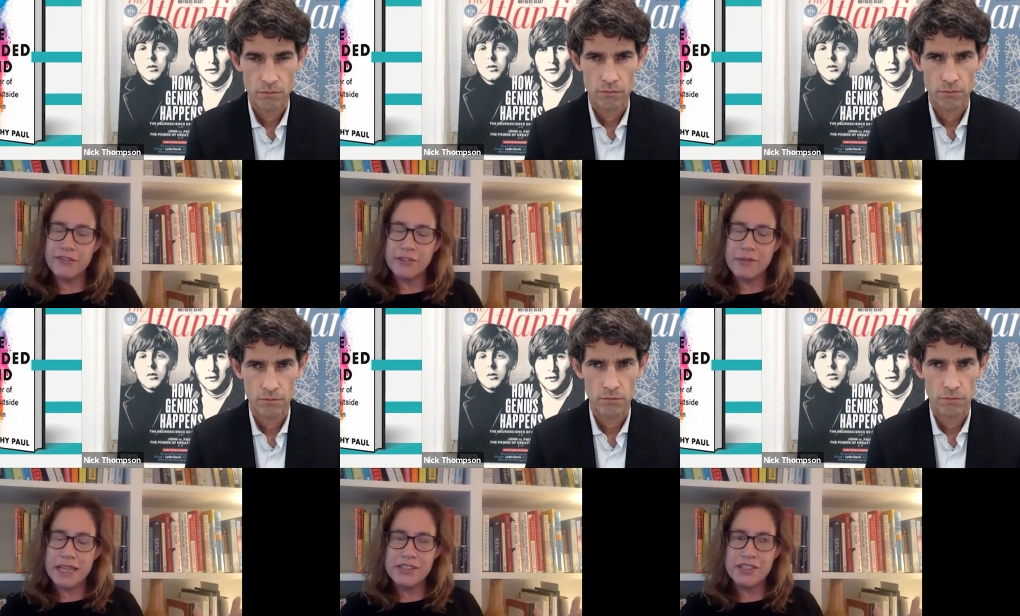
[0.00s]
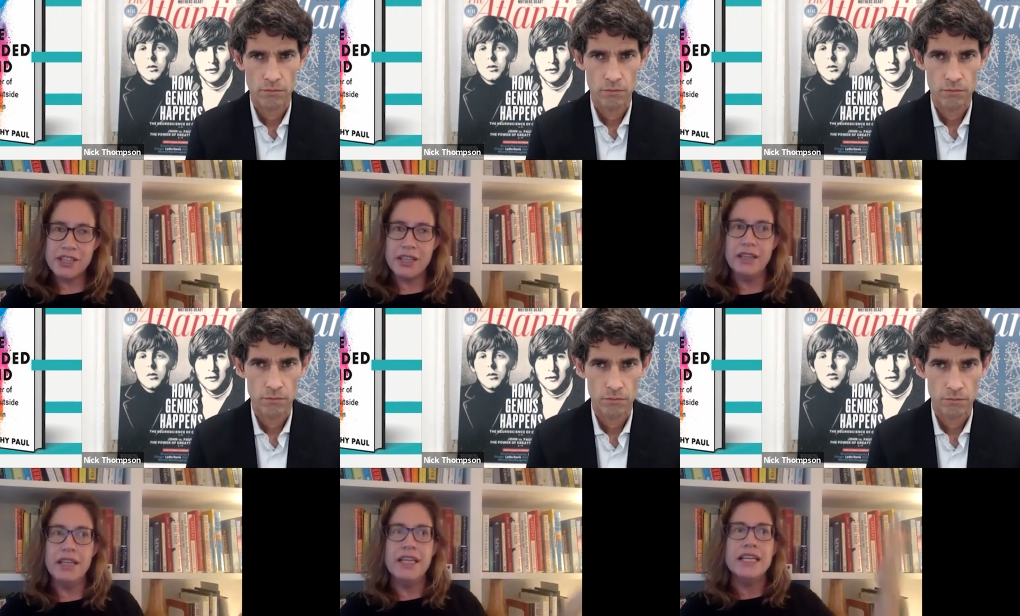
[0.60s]

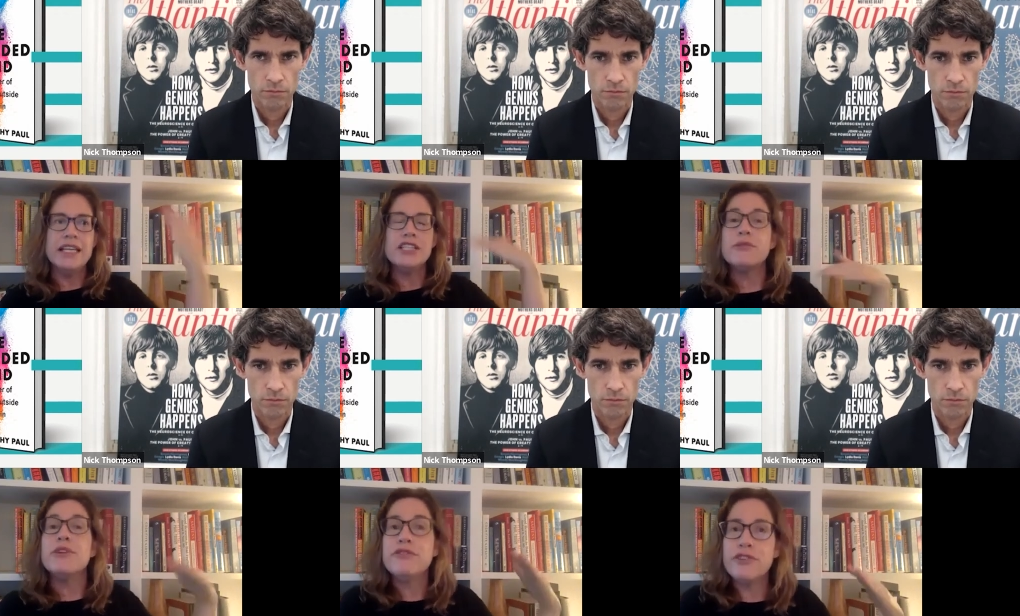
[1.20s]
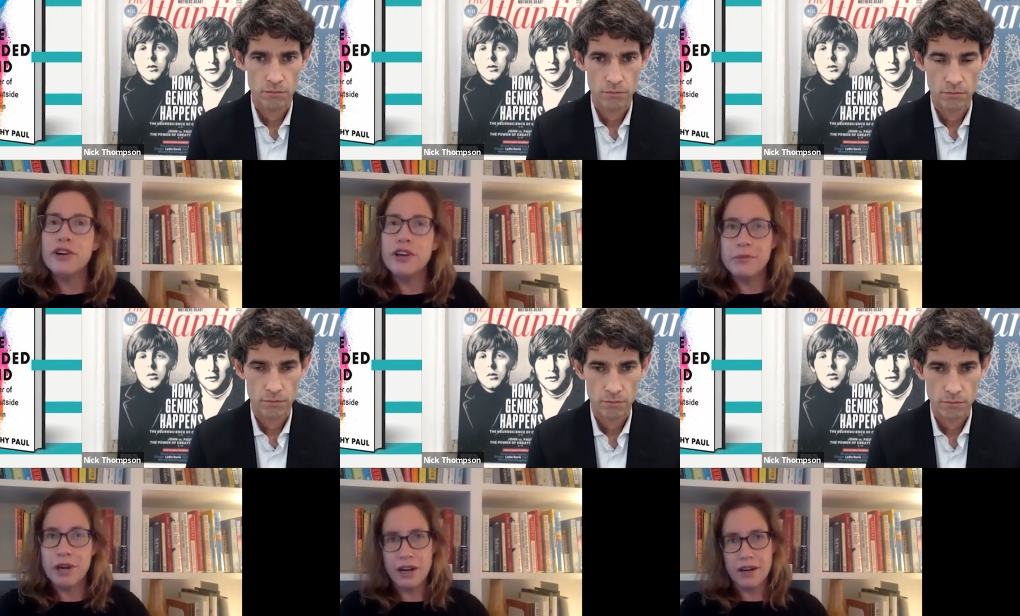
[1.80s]
Speaker 1: information to inform
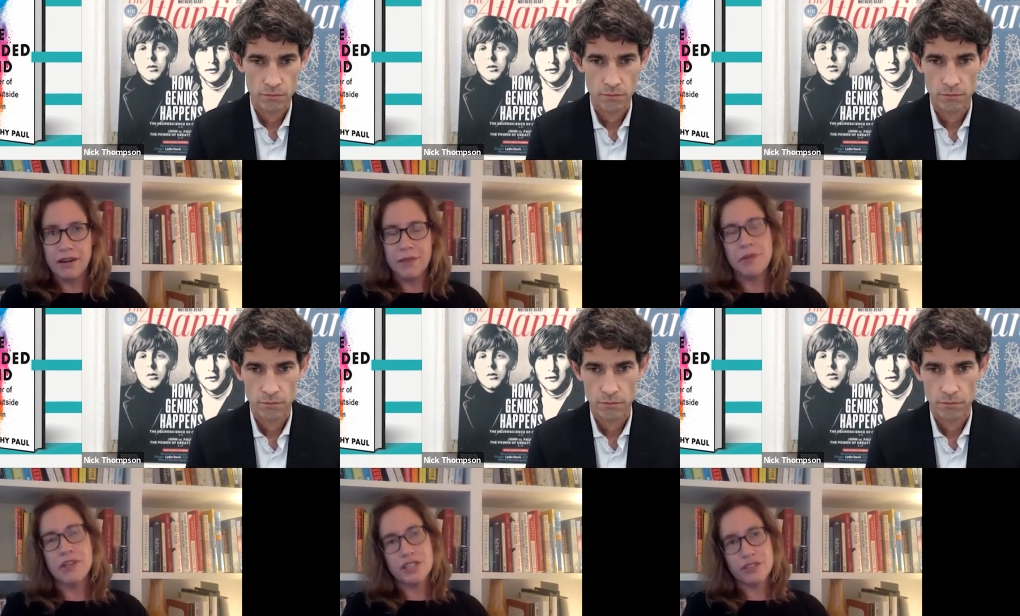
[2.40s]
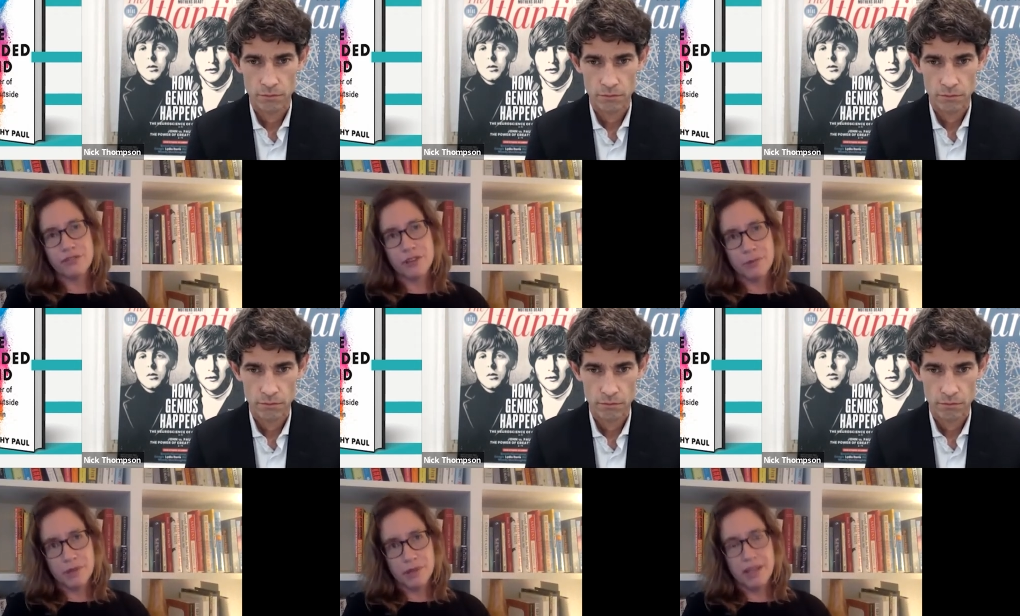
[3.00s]
our emerging
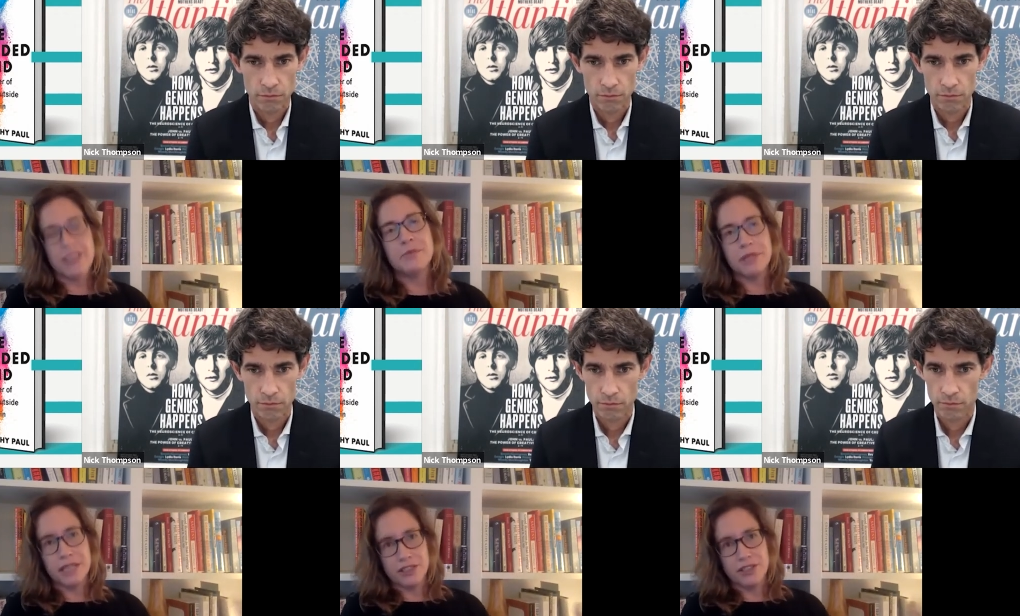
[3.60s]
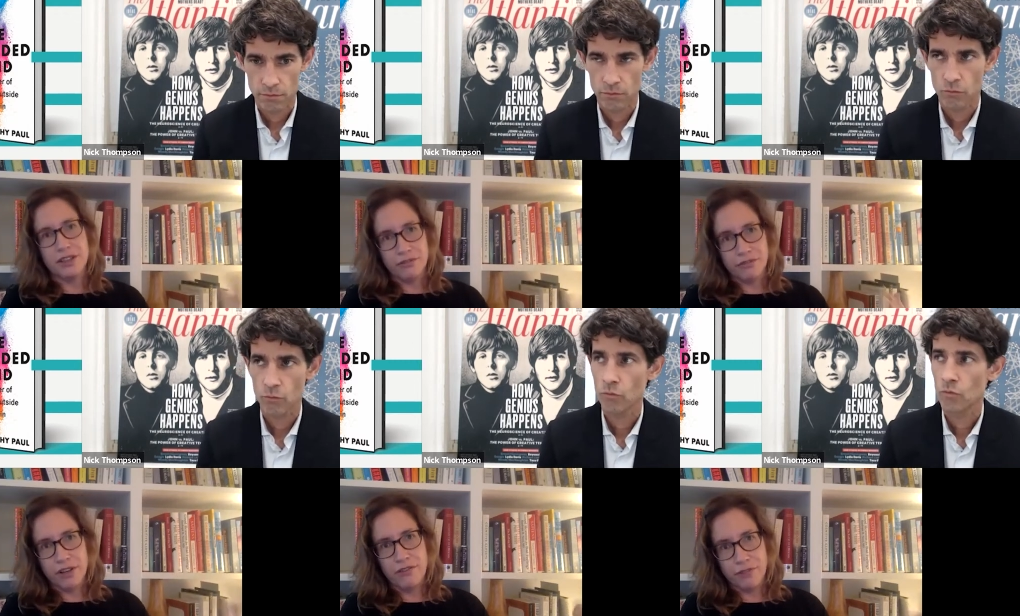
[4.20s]
verbal explanation of,
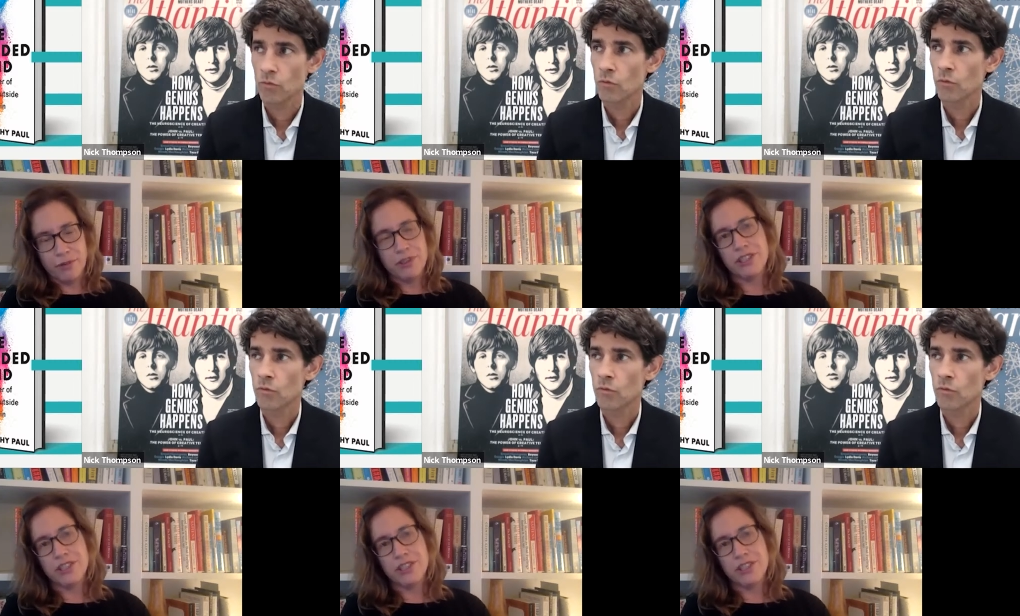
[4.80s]
of what we're